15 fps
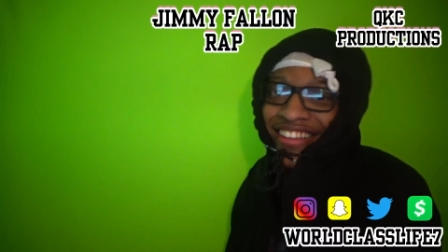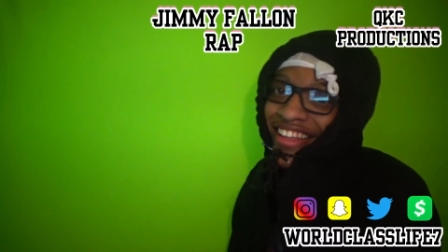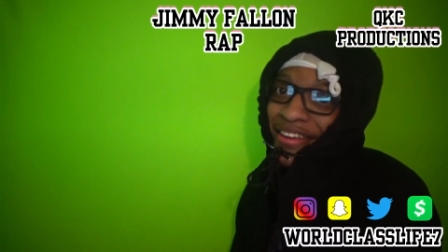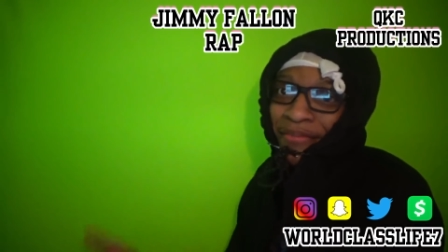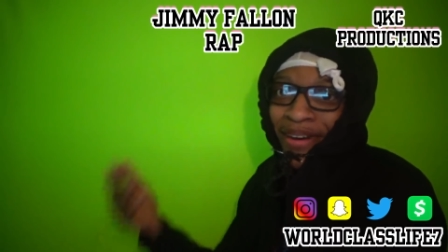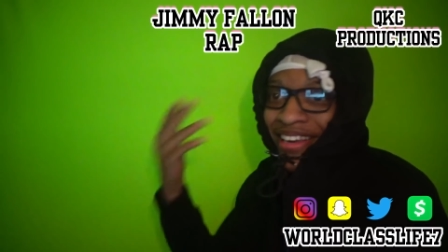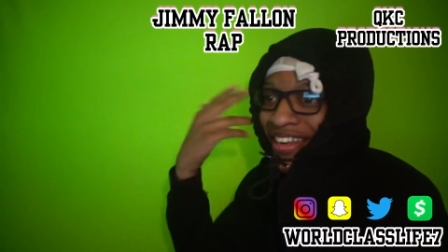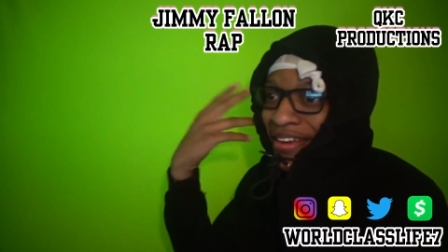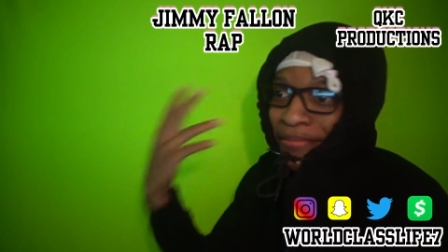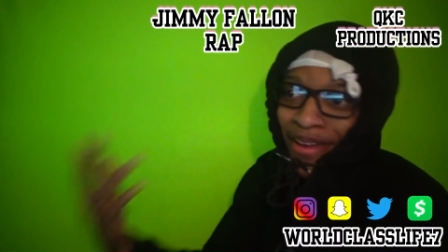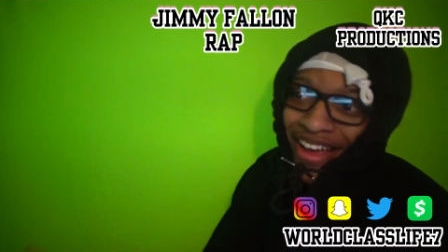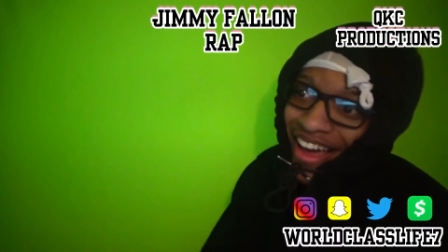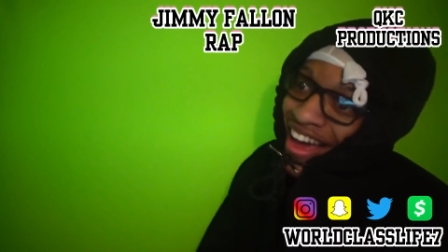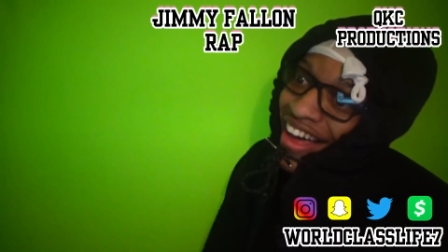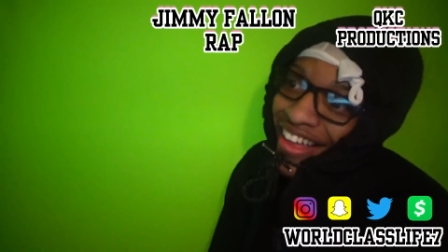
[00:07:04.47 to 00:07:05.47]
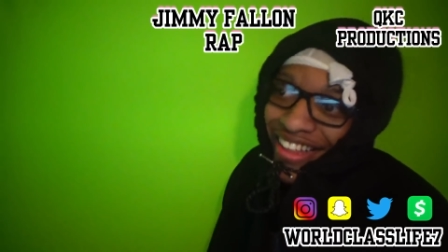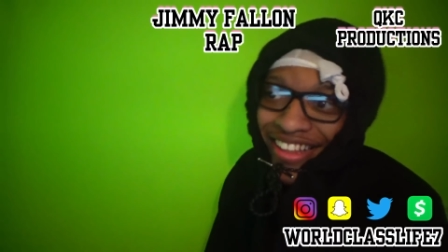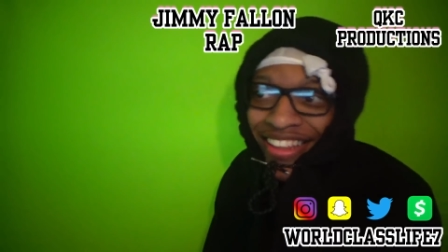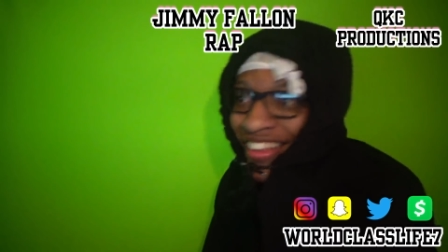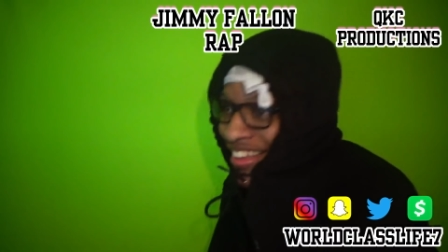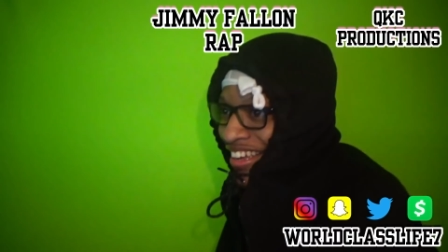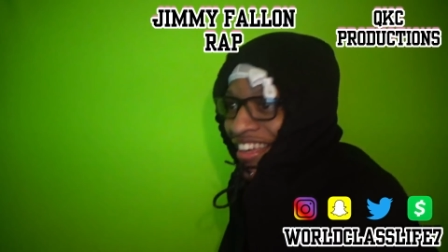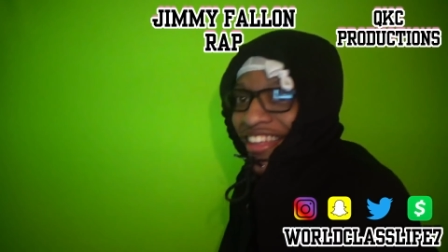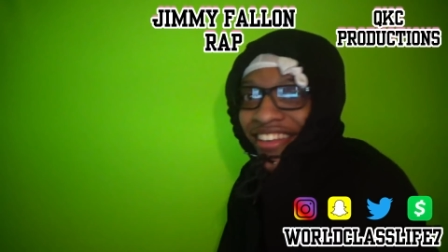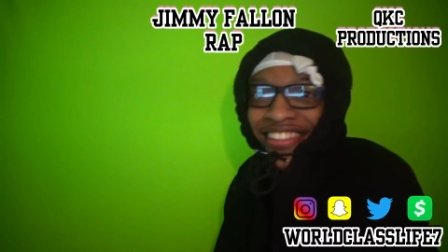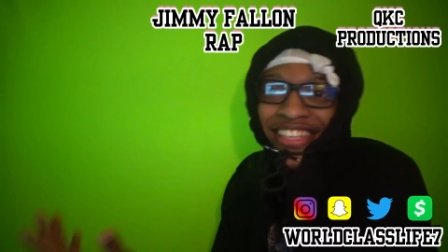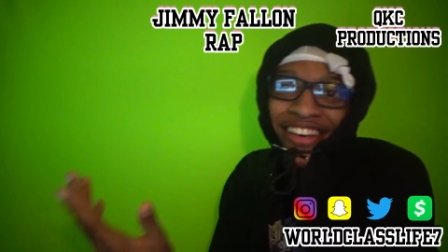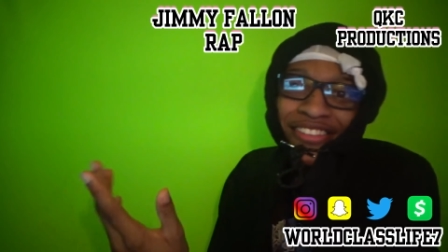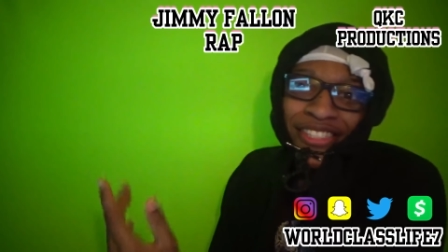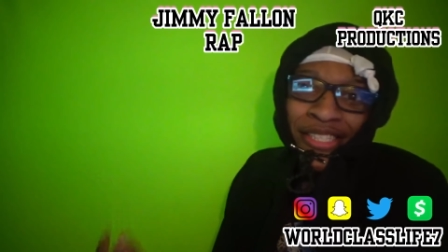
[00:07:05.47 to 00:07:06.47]
Like my damn. I, Y'all
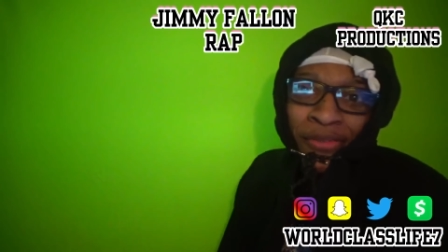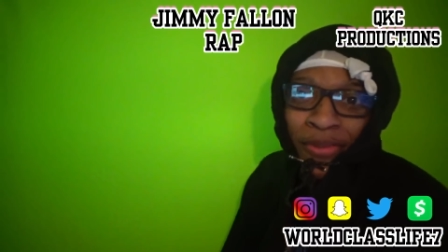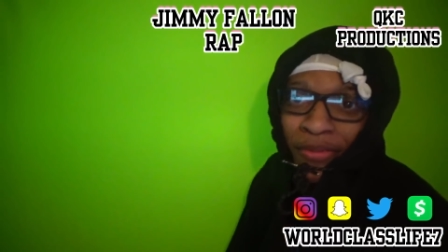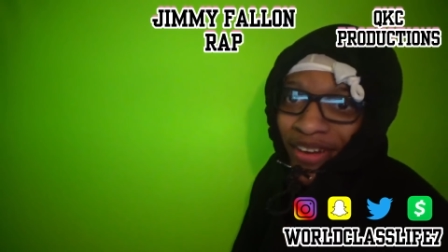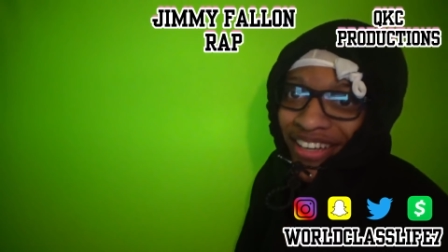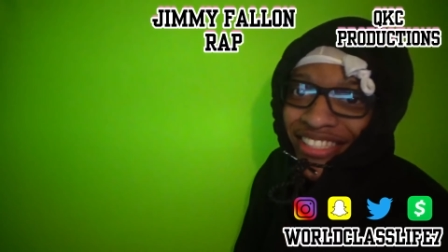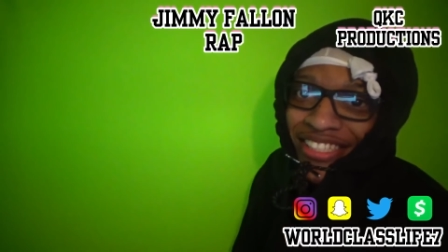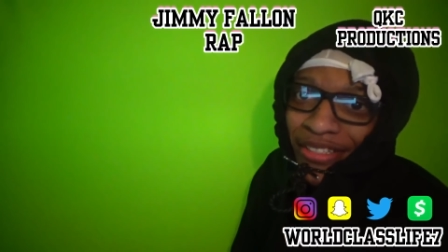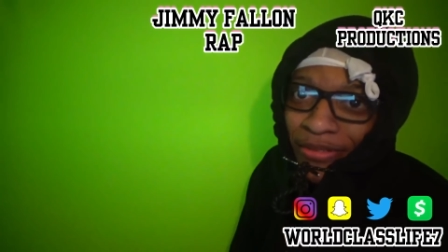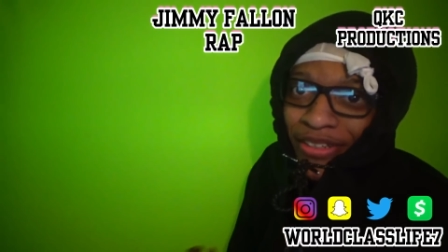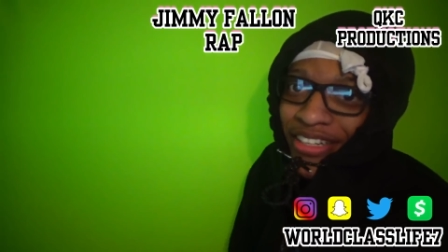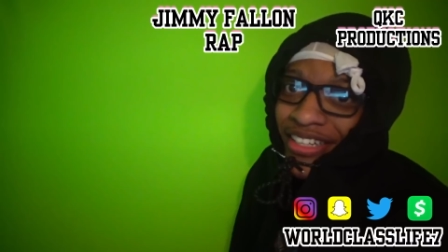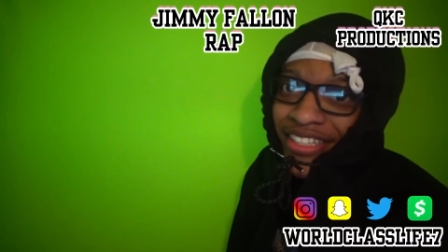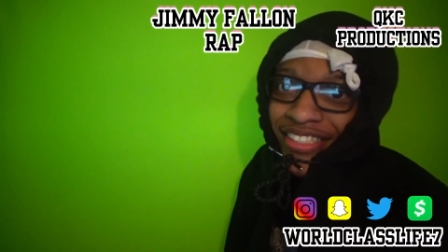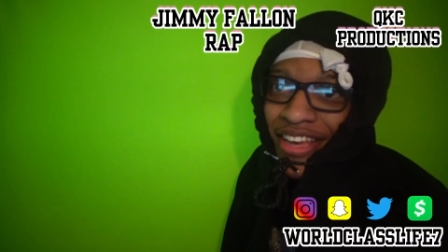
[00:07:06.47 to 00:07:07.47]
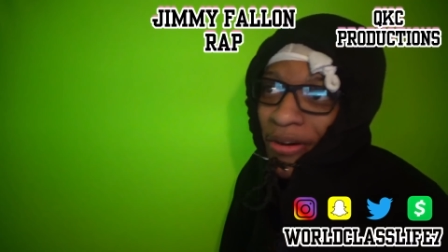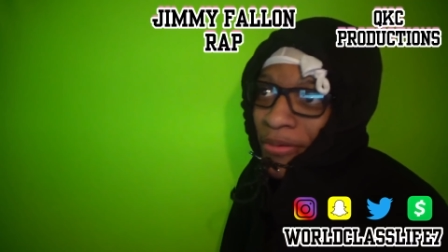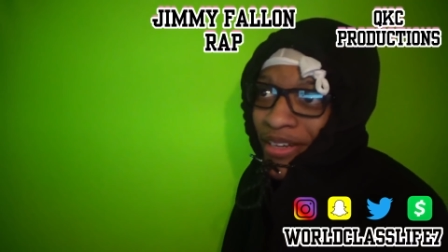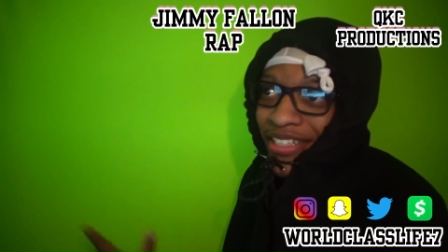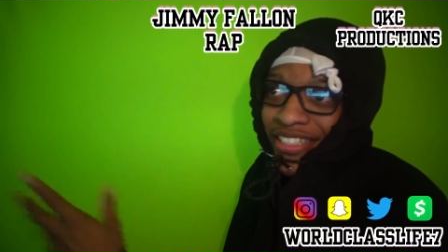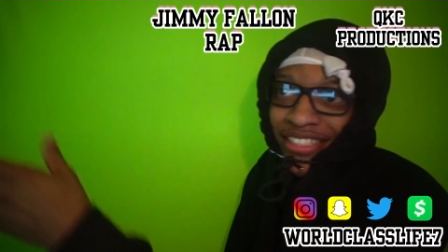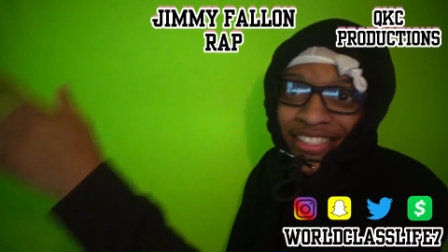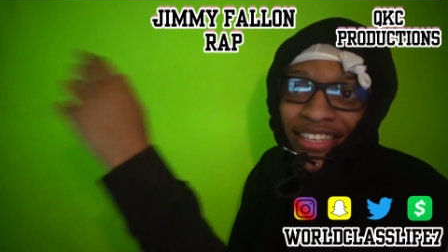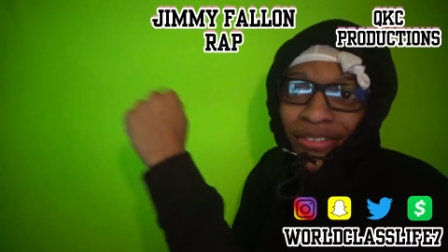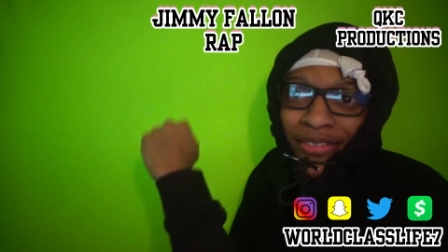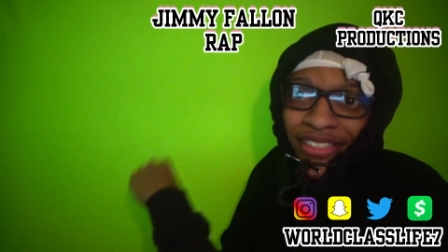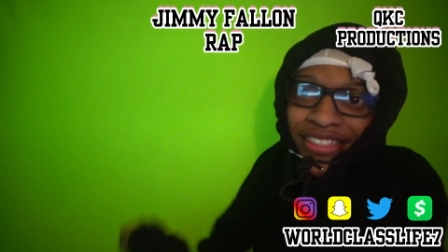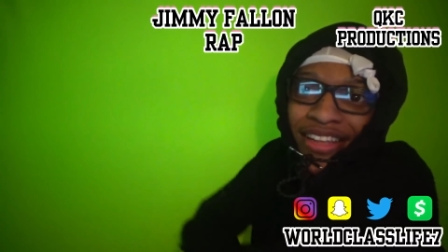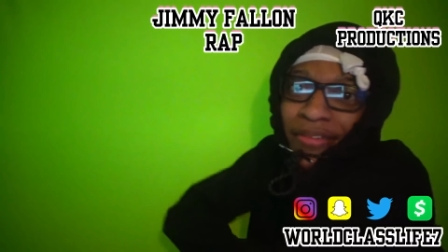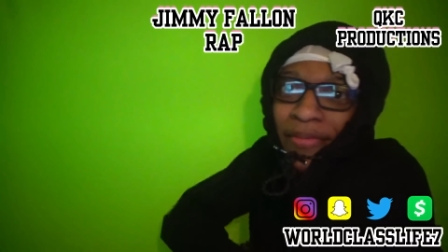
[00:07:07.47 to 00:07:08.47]
see how simple my shit was? I would have just killed
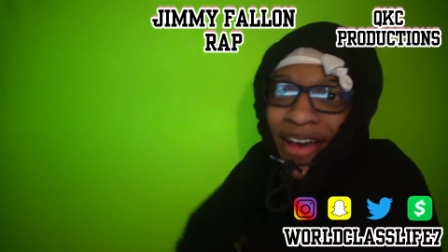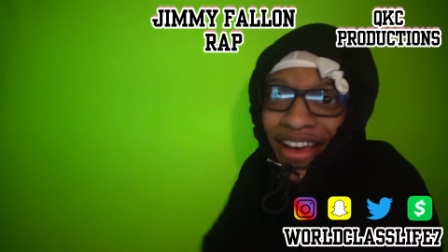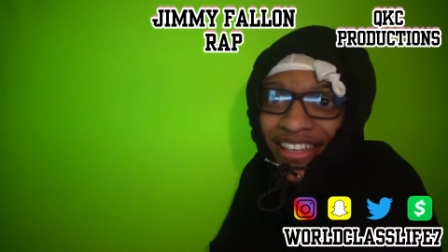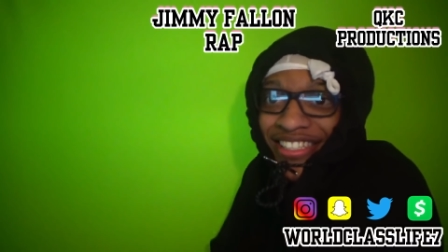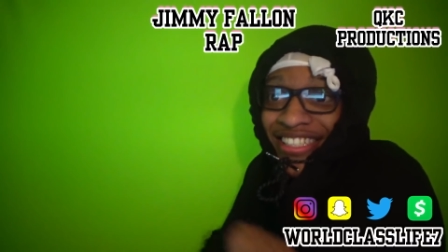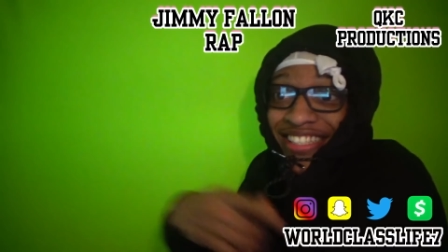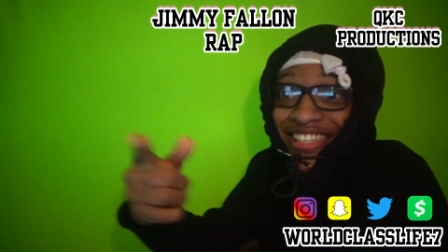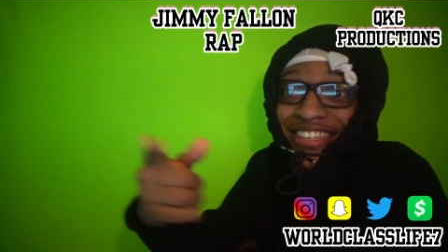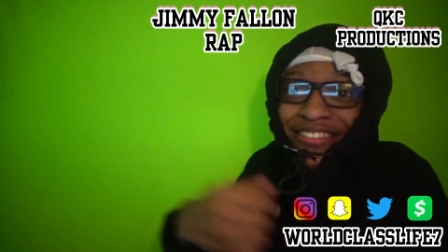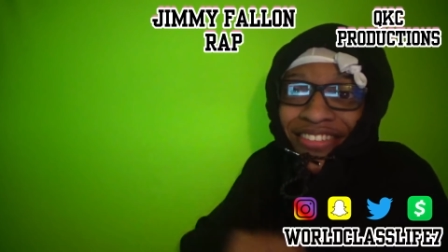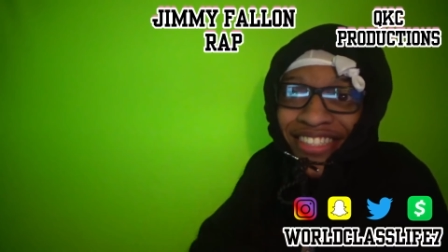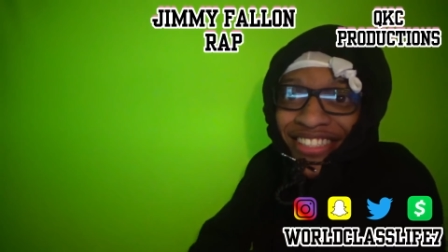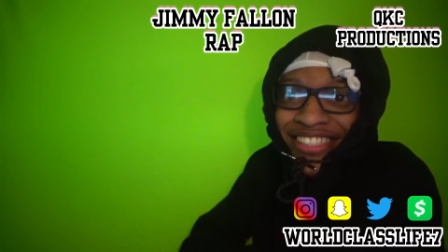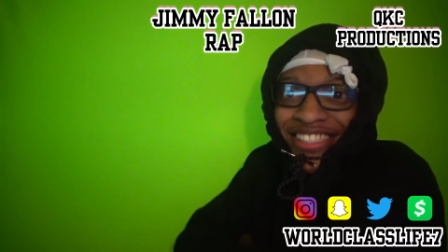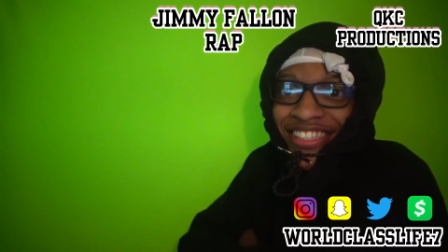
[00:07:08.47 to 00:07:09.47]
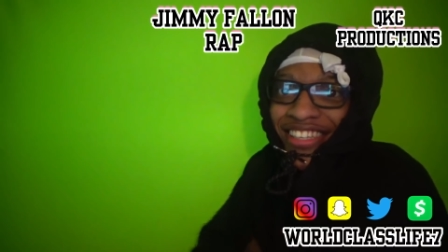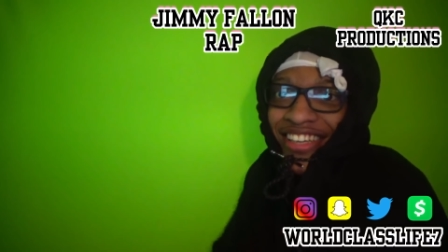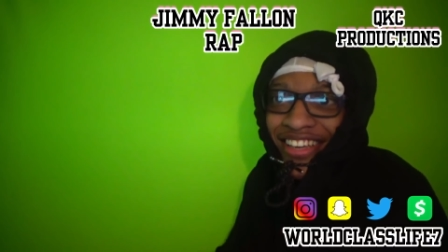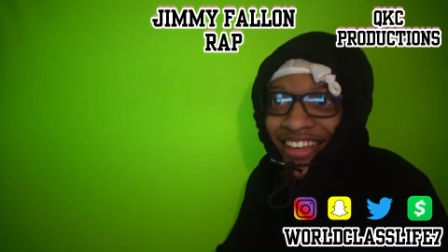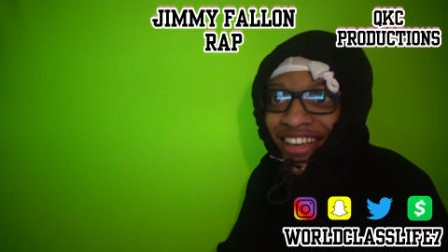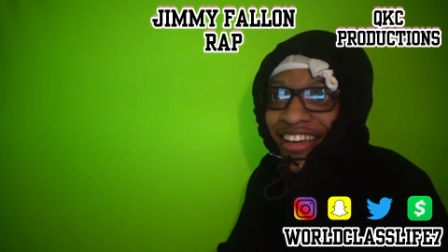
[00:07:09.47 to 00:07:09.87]
this dumb ass. She killed this shit.